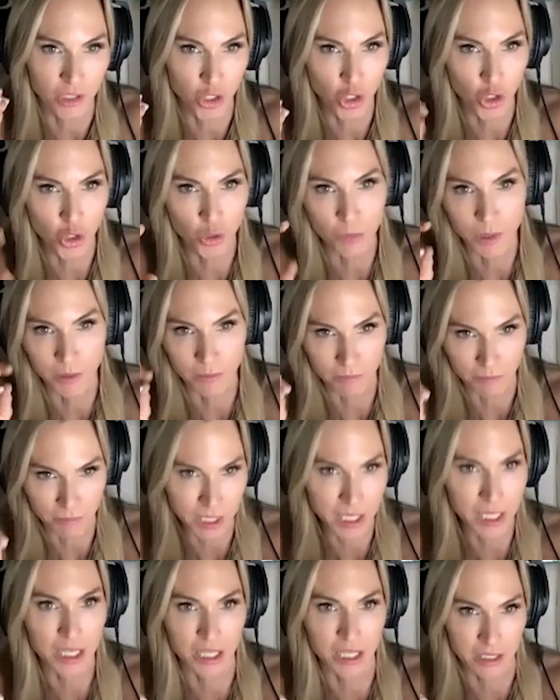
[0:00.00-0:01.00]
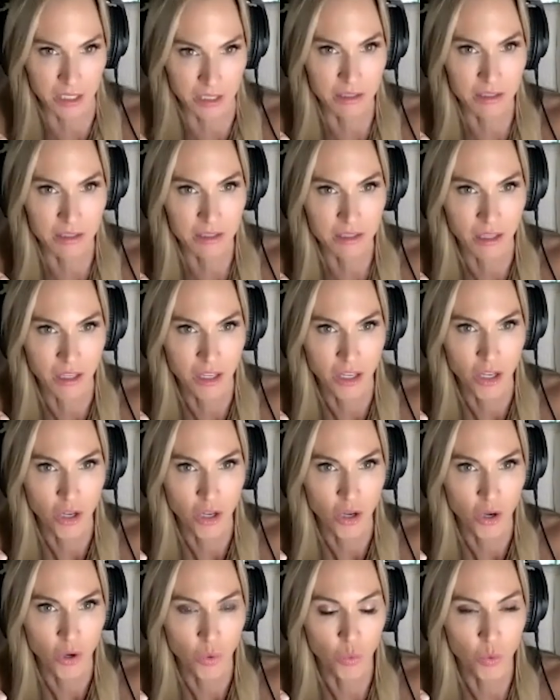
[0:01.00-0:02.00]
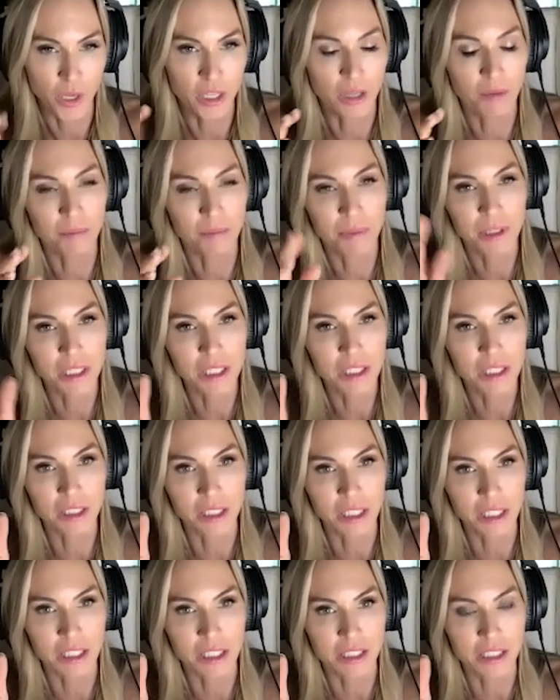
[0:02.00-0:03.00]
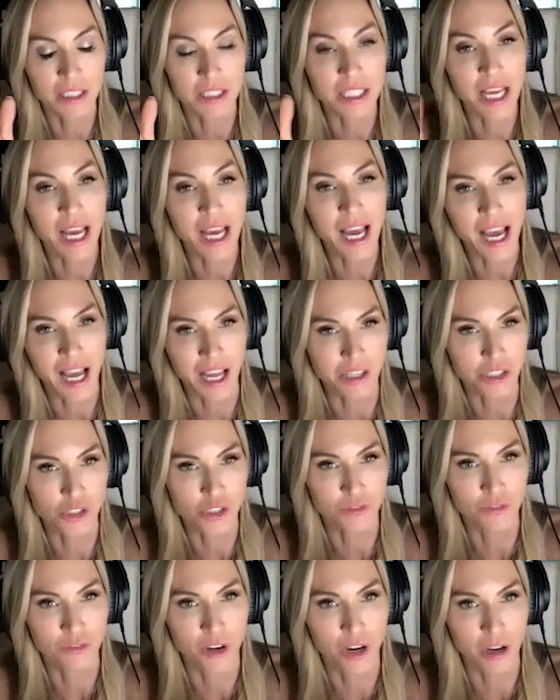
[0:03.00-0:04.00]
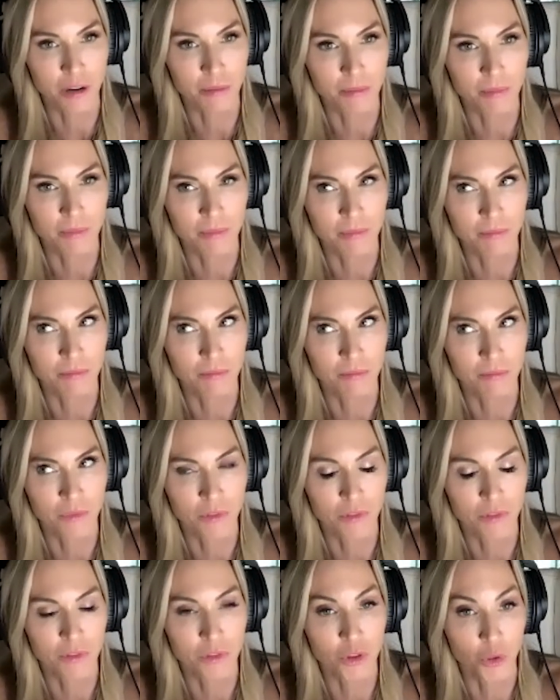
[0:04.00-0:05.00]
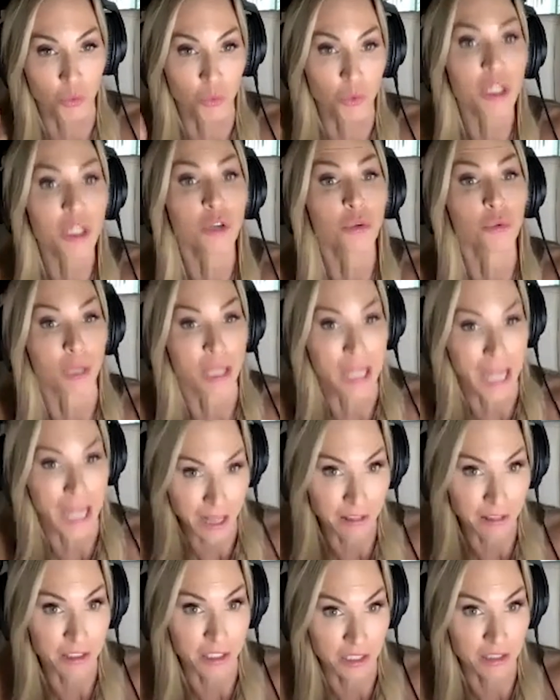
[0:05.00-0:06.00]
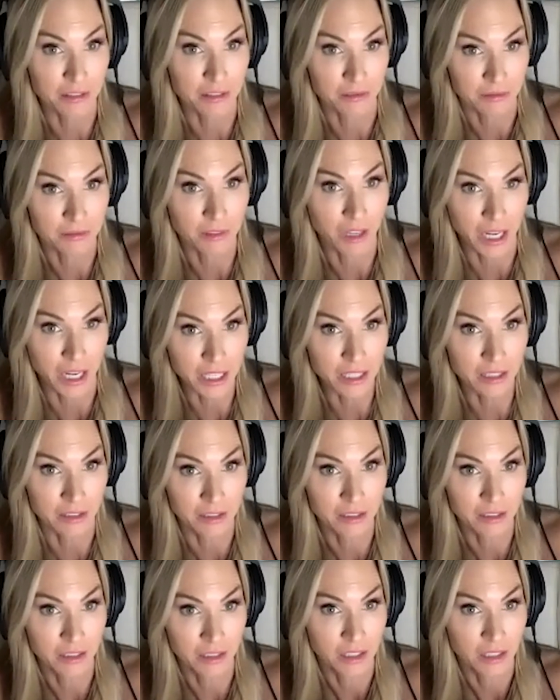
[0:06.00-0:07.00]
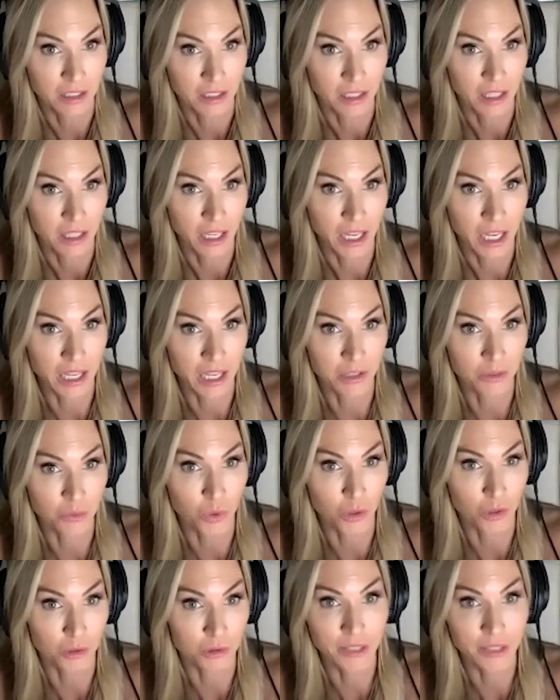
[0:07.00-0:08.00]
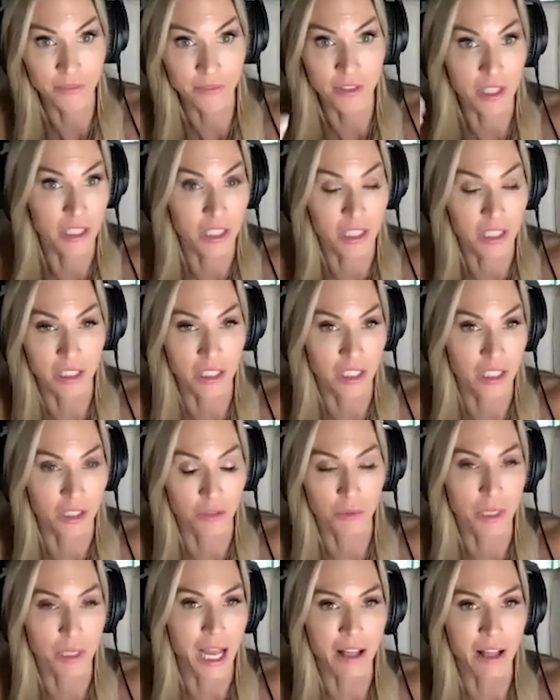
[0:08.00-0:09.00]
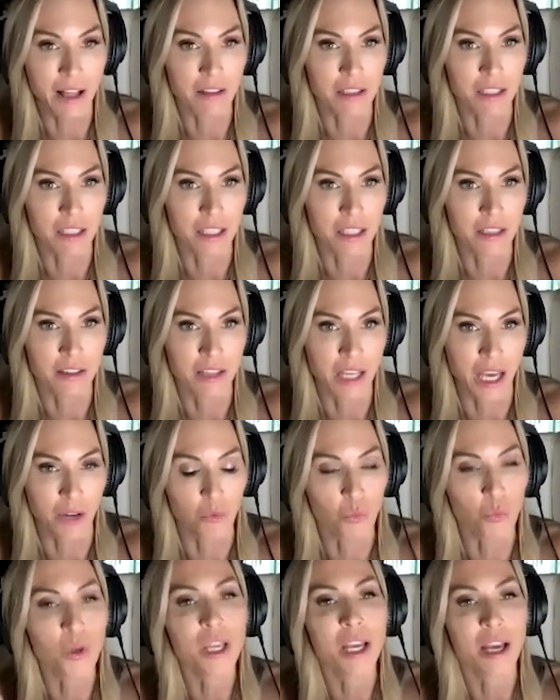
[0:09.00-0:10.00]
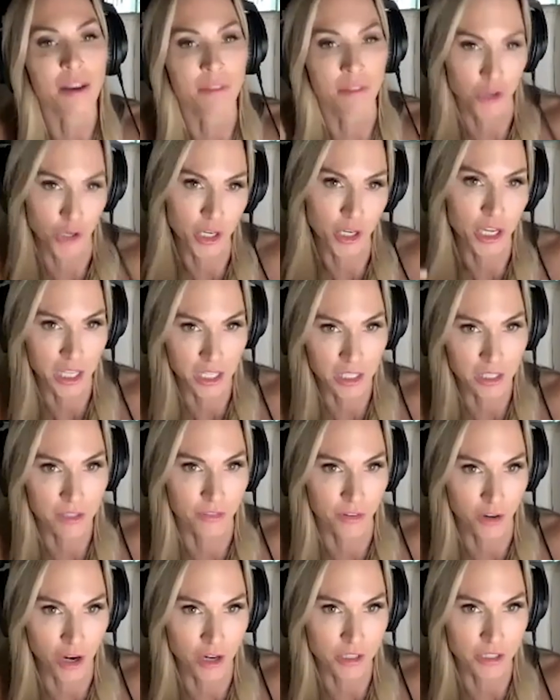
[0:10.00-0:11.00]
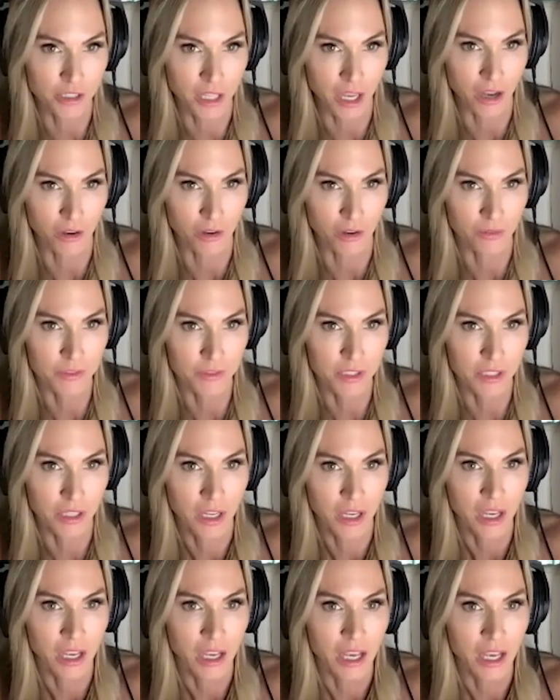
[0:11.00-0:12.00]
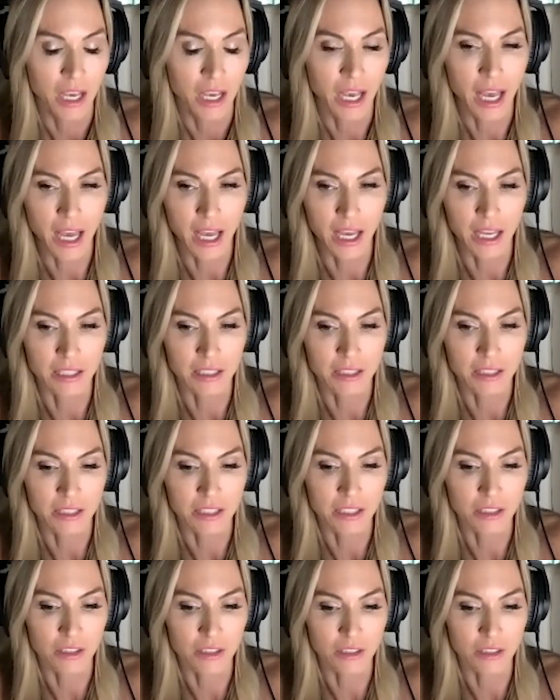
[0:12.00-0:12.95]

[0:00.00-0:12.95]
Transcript: human beings, we completely detach from the real reality, right? Mm-hmm. And we're living in a reality that we have created for ourselves. And